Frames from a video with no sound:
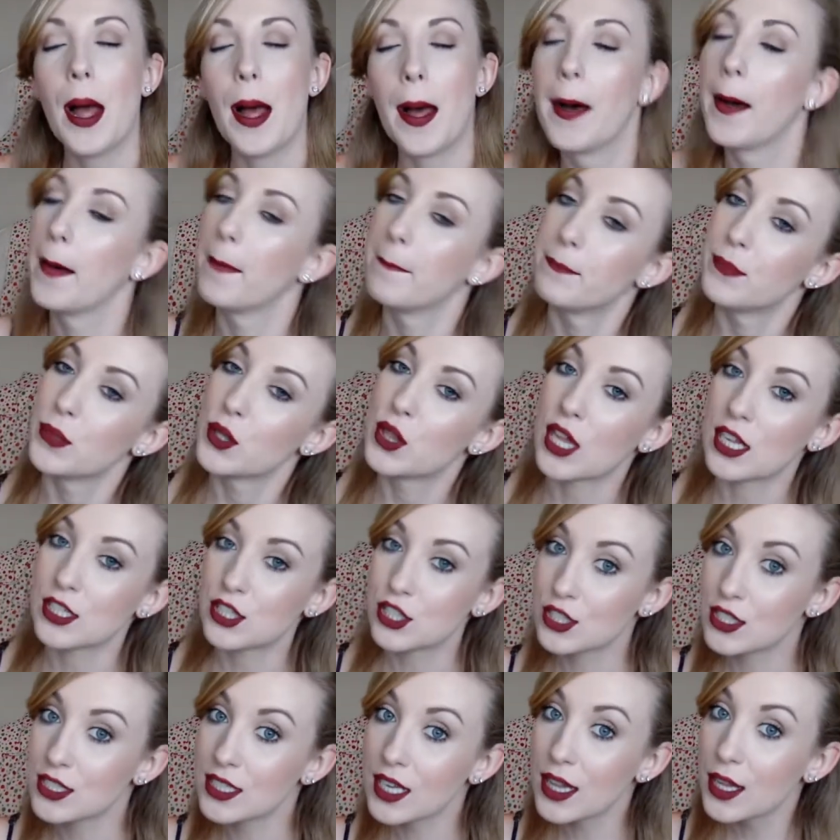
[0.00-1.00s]
Um, but
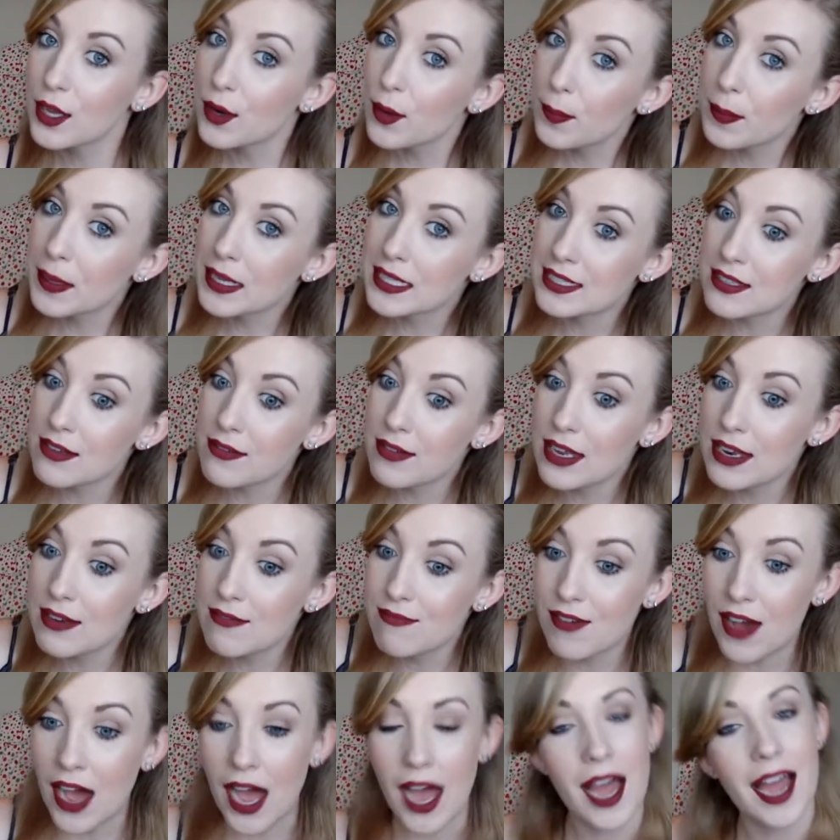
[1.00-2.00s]
that's just a little piece of
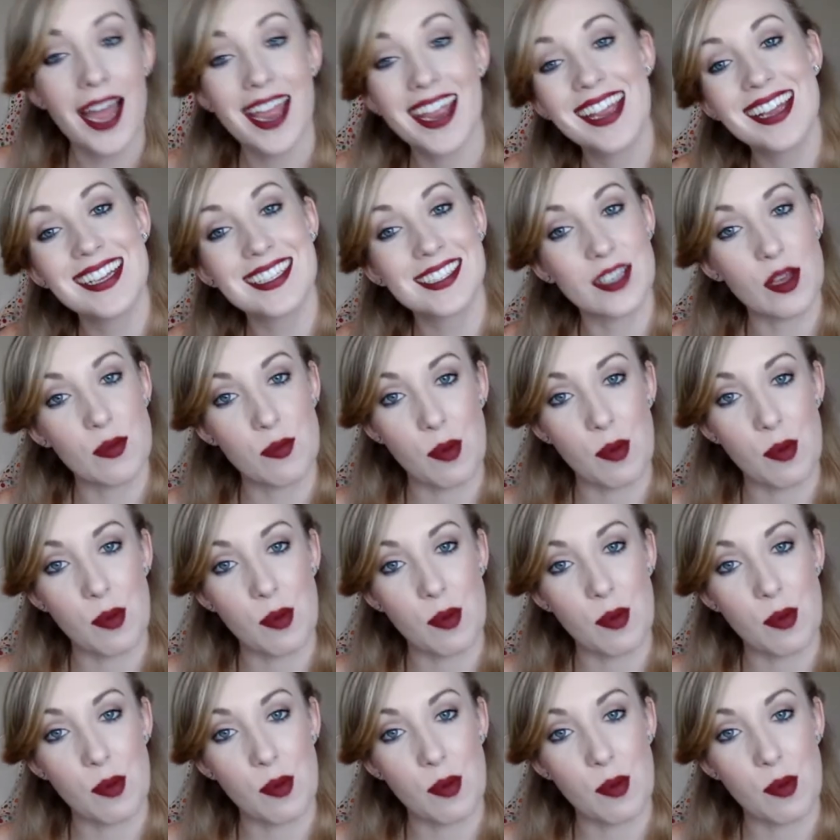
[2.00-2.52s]
advice.